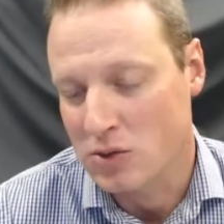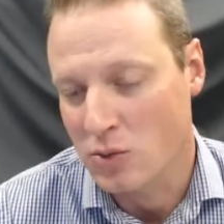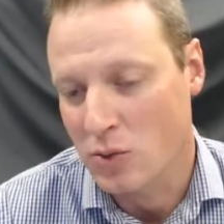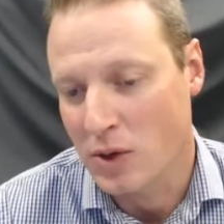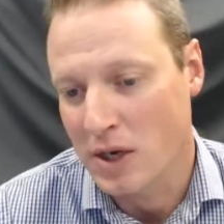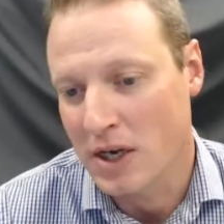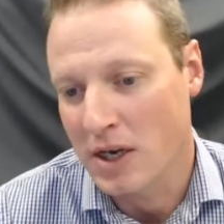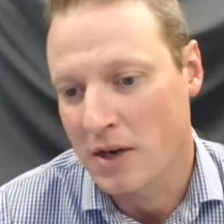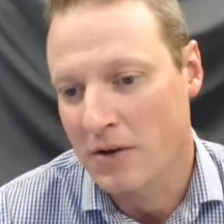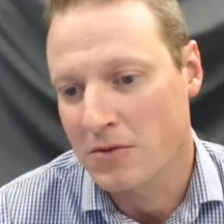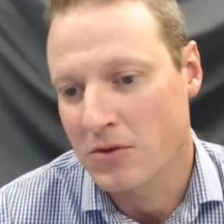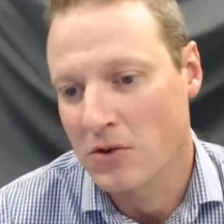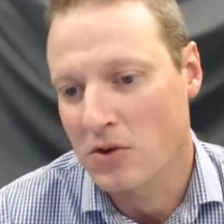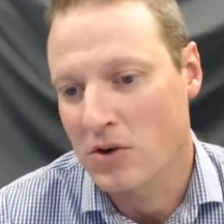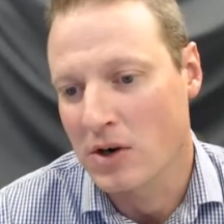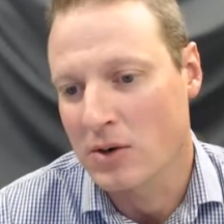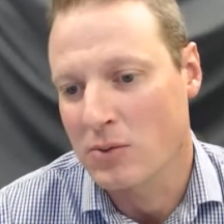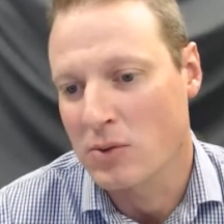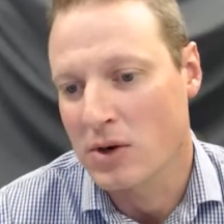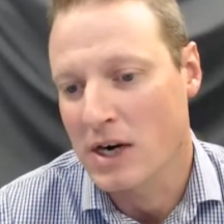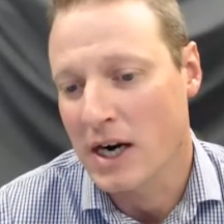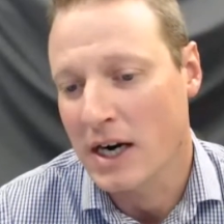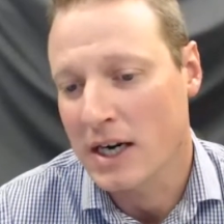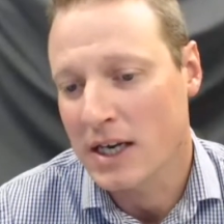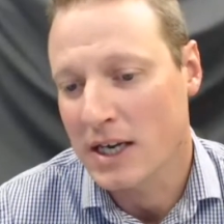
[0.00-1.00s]
Where if you're
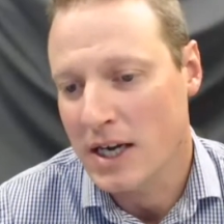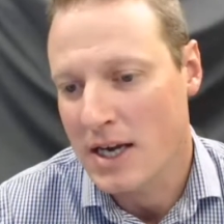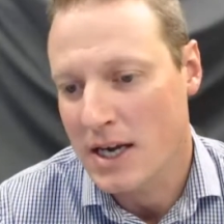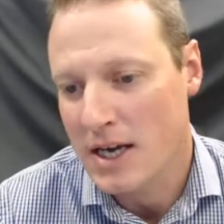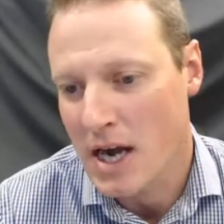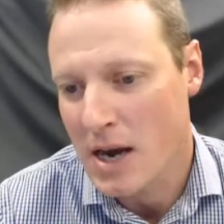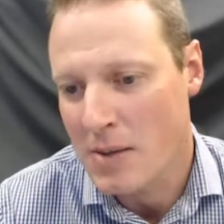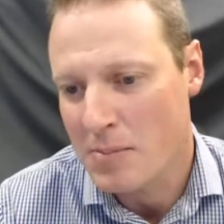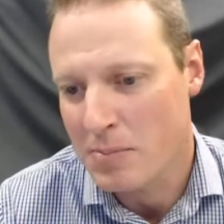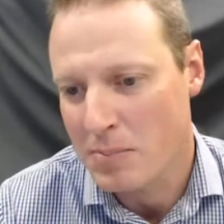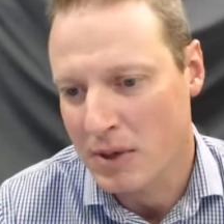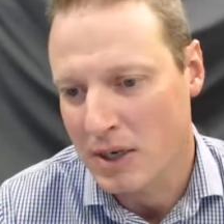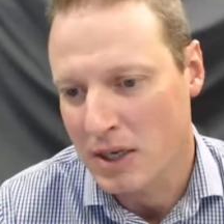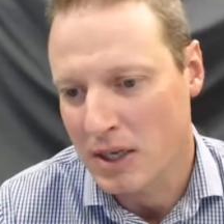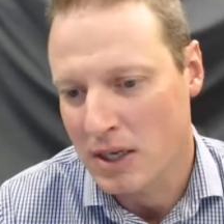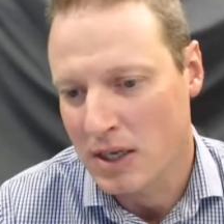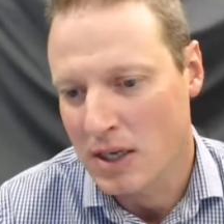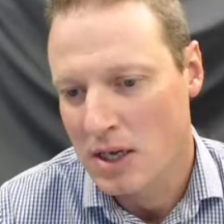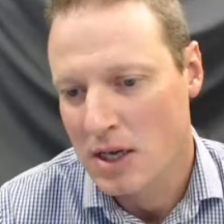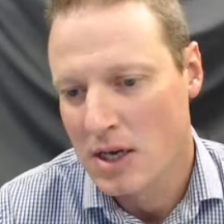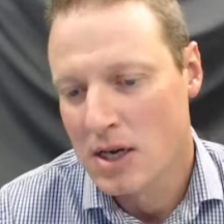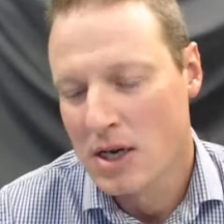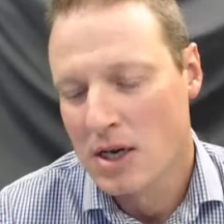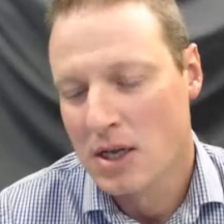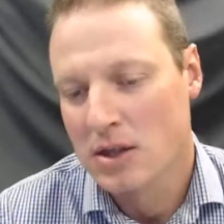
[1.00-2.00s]
running a company,
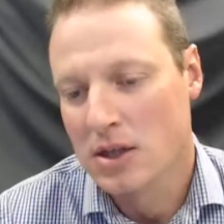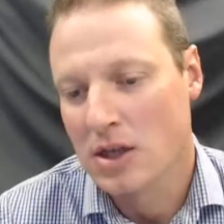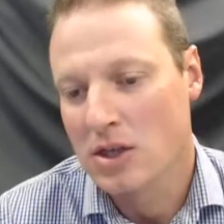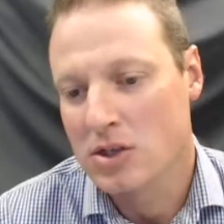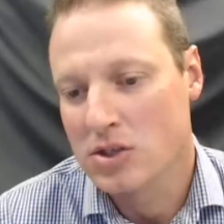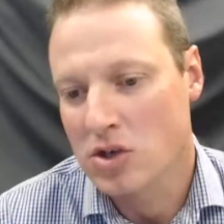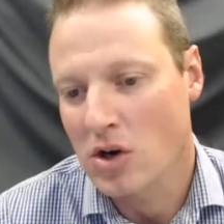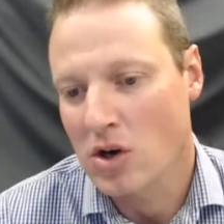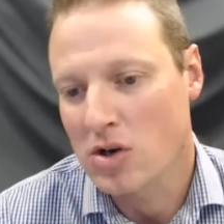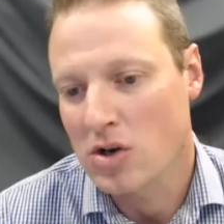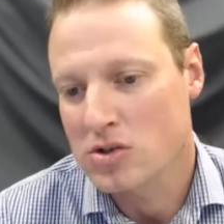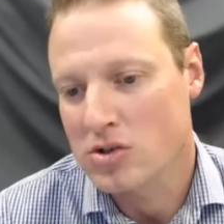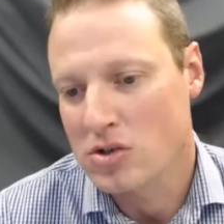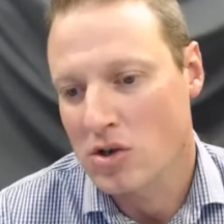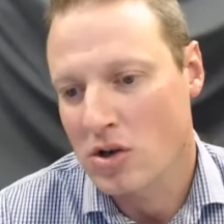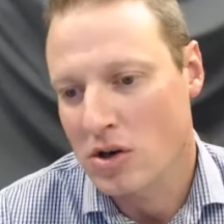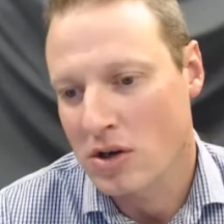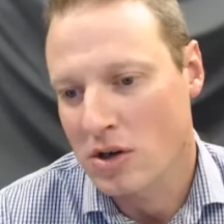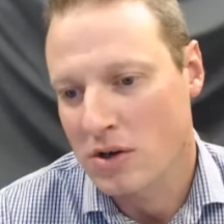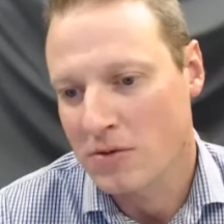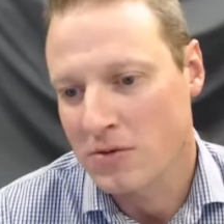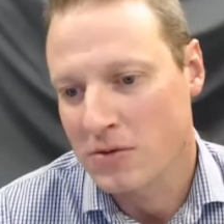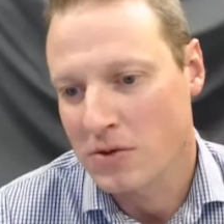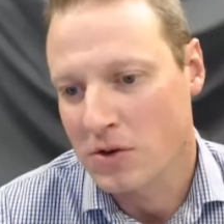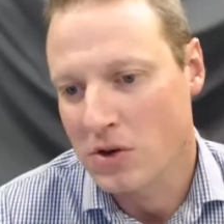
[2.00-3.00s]
the chance
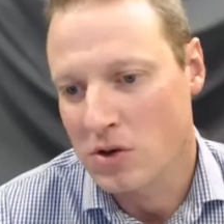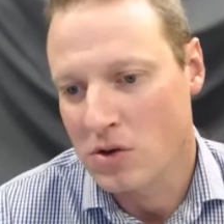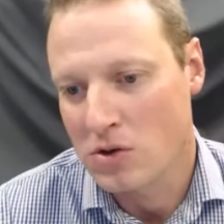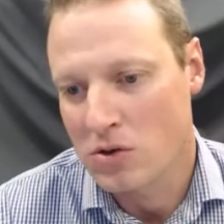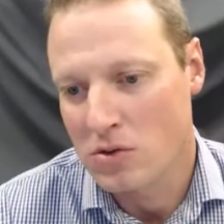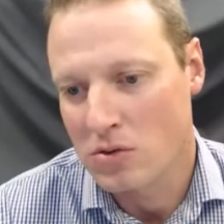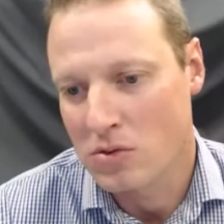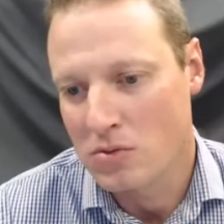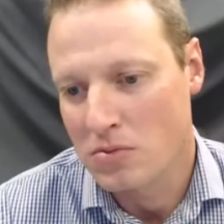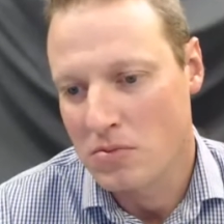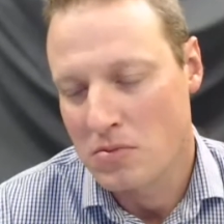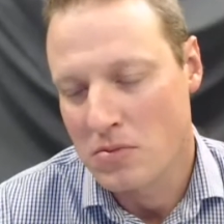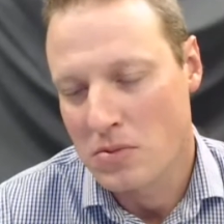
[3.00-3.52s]
are if you're